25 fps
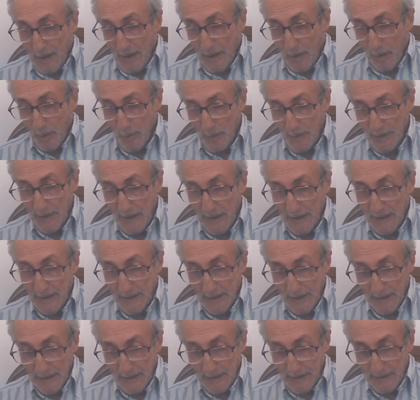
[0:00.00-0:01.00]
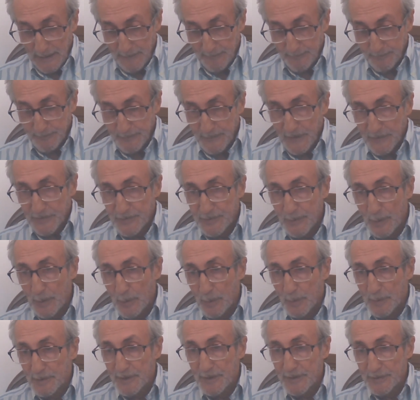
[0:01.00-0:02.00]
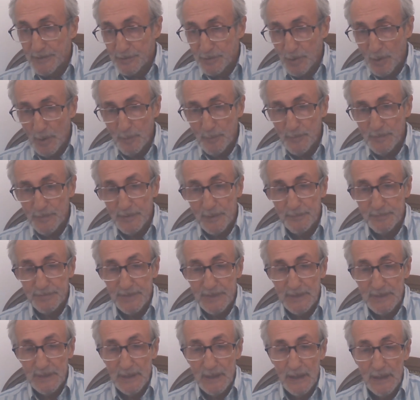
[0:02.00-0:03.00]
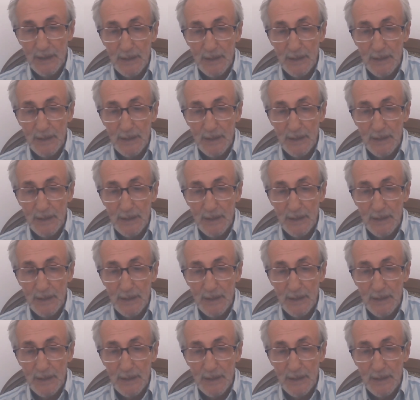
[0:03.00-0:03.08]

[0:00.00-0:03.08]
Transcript: Okay, so in terms of the